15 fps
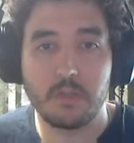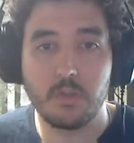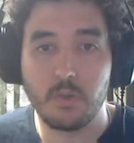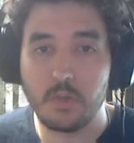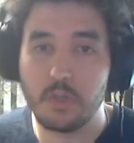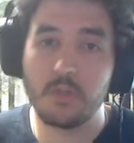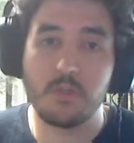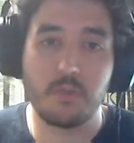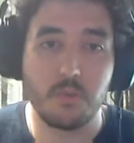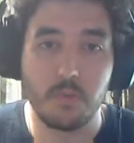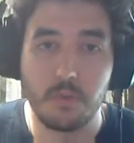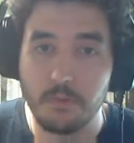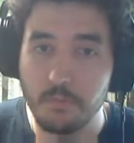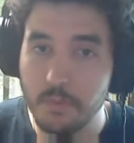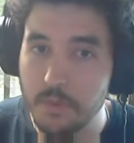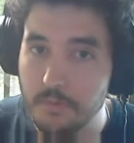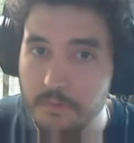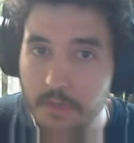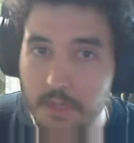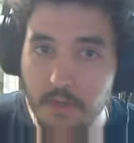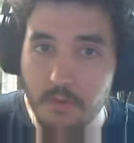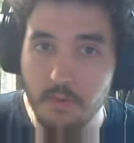You can't do it with
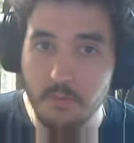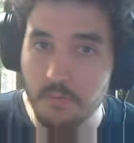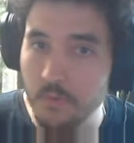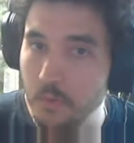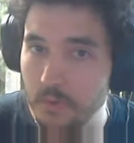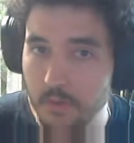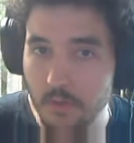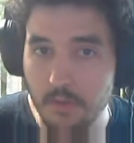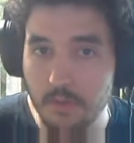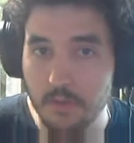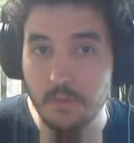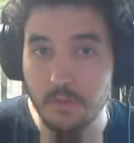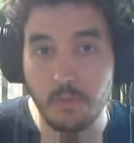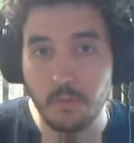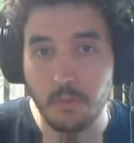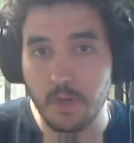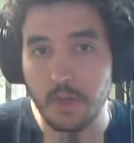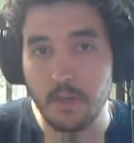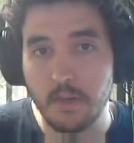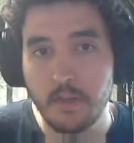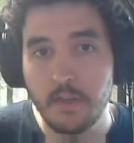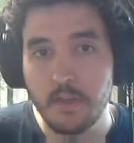3 or 4 sockets or 1.
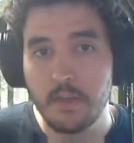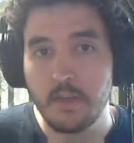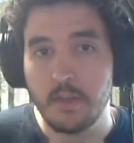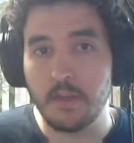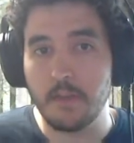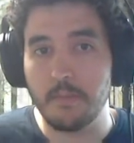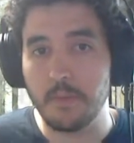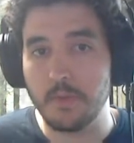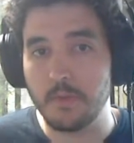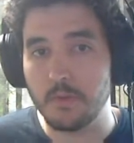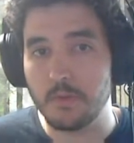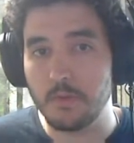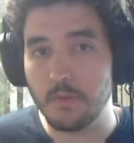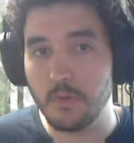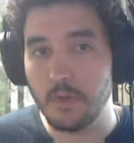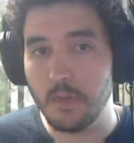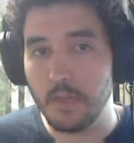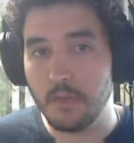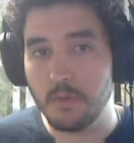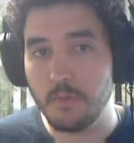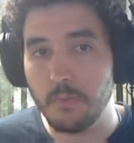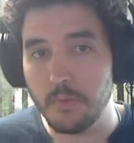Because you
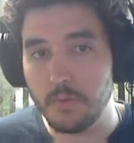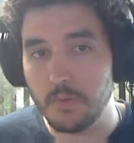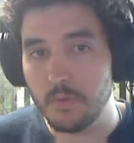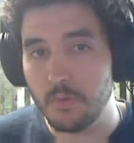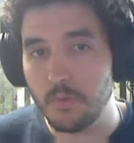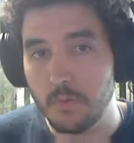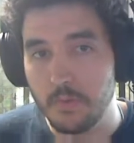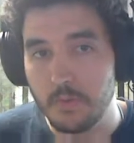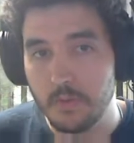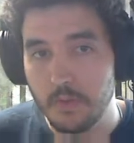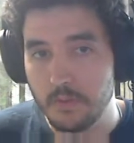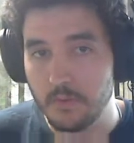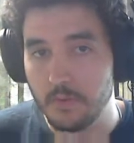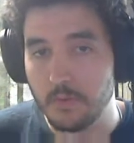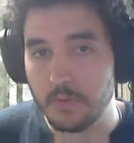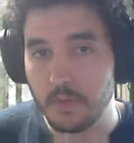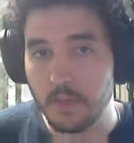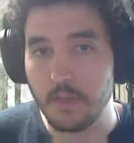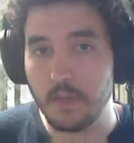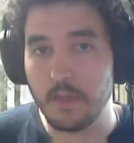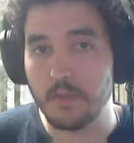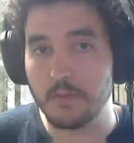need to put 2 runes
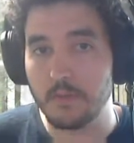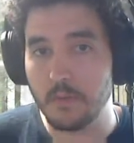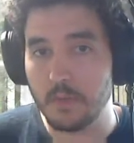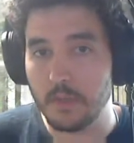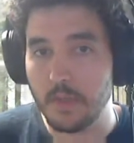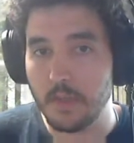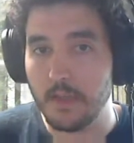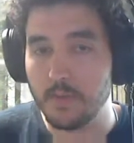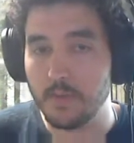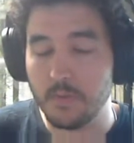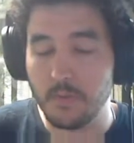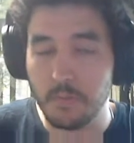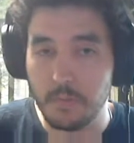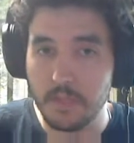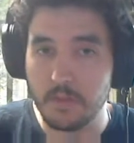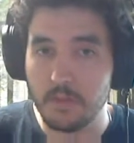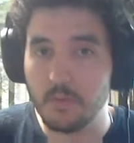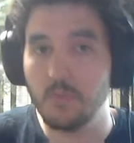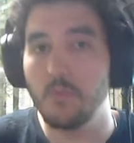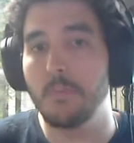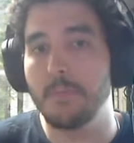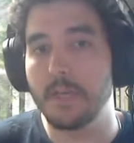in, so it has to be
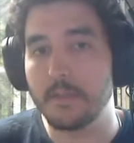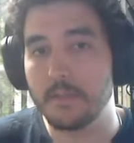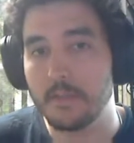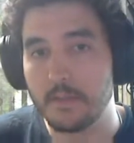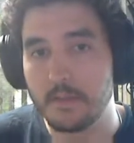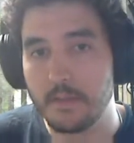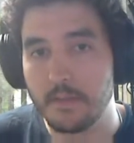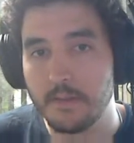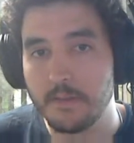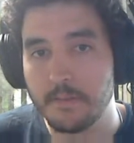2 bases.